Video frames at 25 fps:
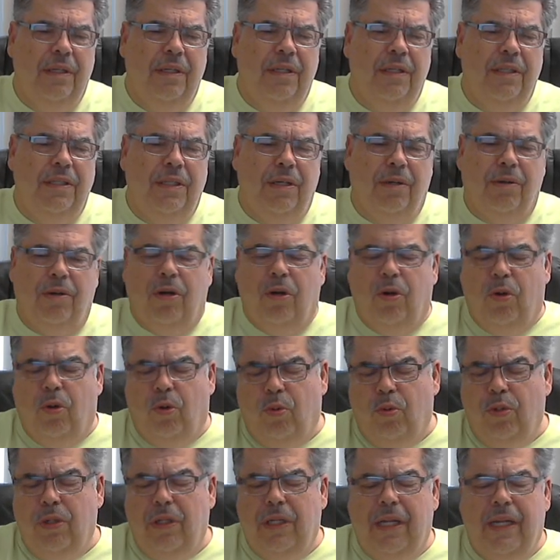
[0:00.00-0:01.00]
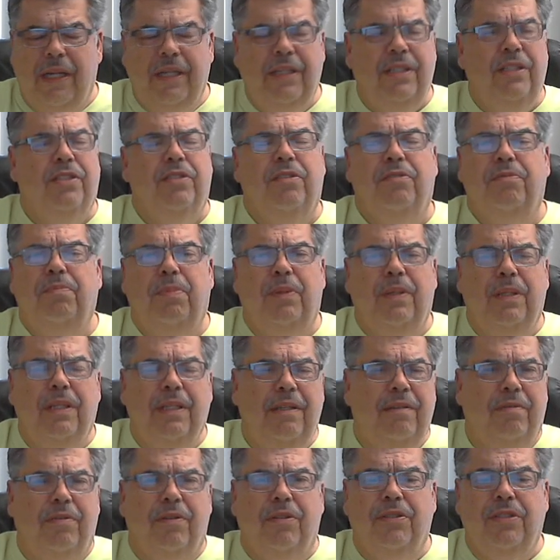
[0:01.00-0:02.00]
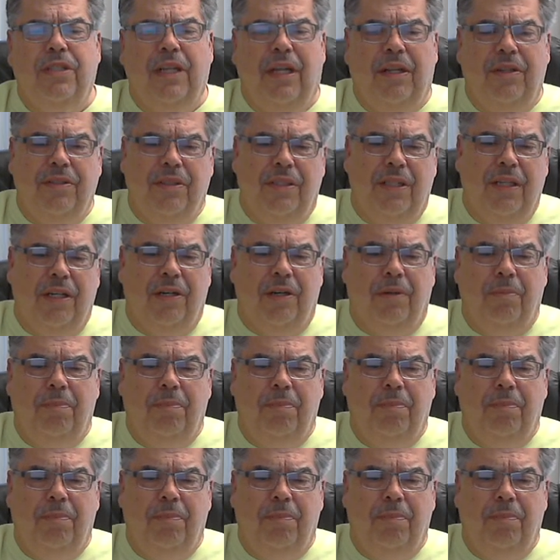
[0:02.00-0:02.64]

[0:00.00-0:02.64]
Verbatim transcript: There are whole lines of believers out there,